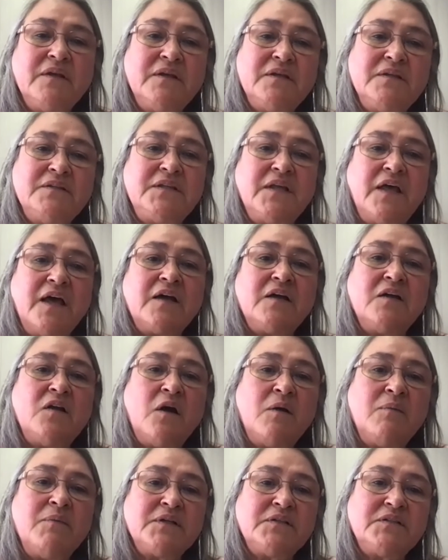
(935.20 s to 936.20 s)
It's the
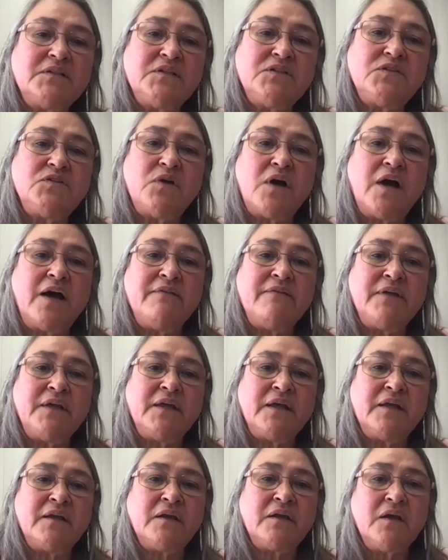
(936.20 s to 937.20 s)
economics that's driving
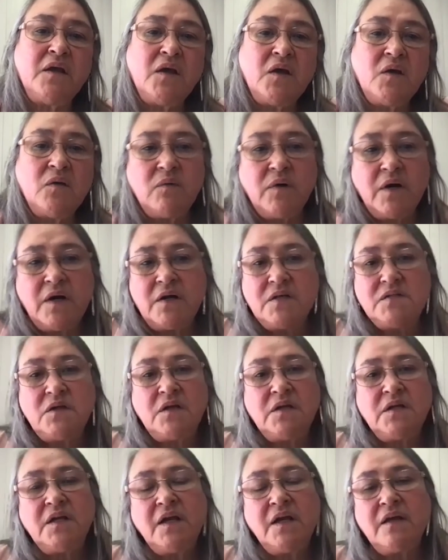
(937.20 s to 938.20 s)
it. Whereas
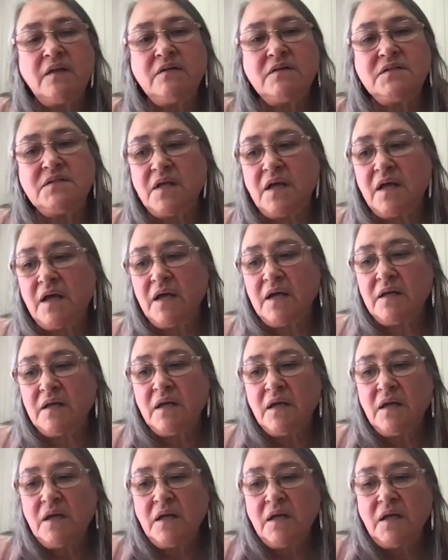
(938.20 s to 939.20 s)
on the other side,
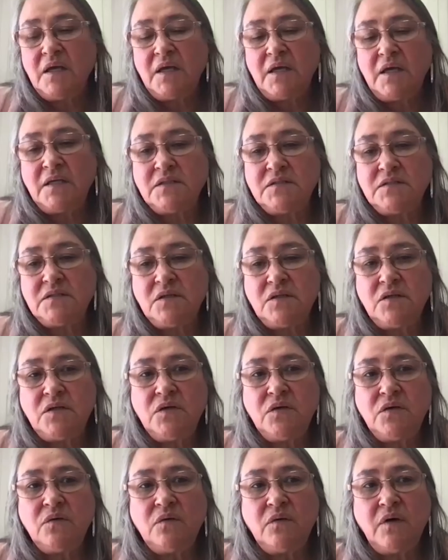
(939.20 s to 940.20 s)
it's
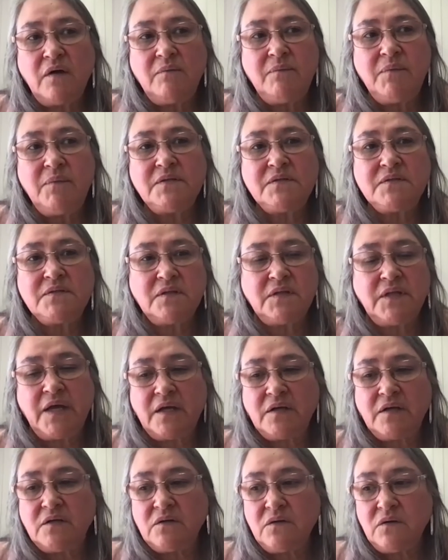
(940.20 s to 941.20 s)
you have been
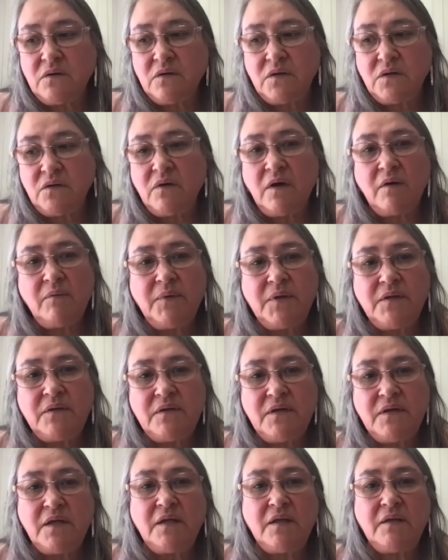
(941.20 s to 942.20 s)
selected or you have been
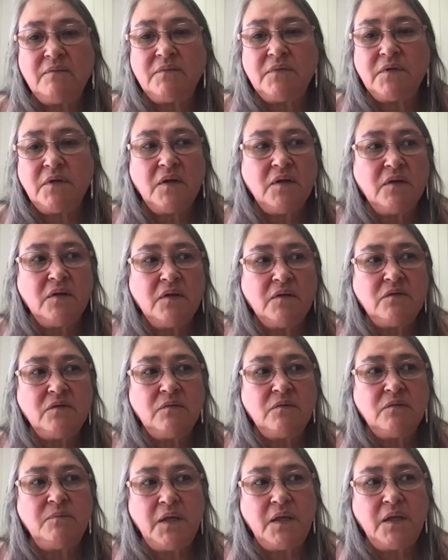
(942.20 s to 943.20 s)
deemed
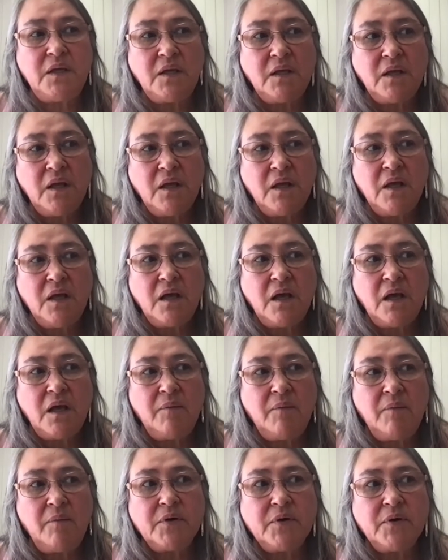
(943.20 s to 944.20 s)
to be
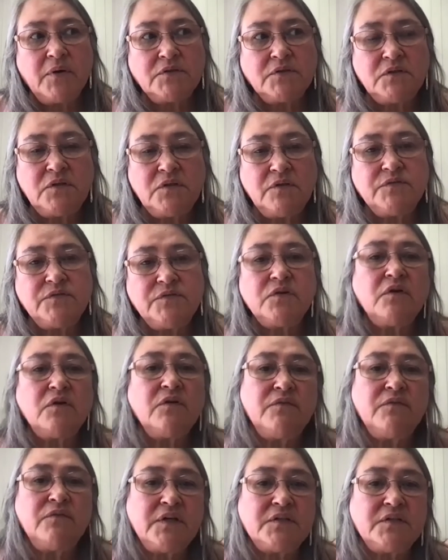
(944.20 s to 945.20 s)
a person of
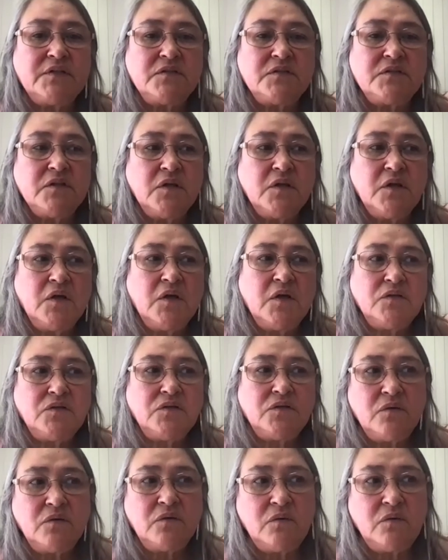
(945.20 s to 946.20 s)
service
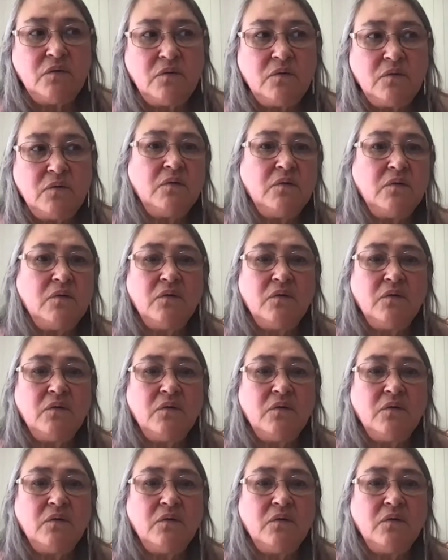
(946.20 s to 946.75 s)
to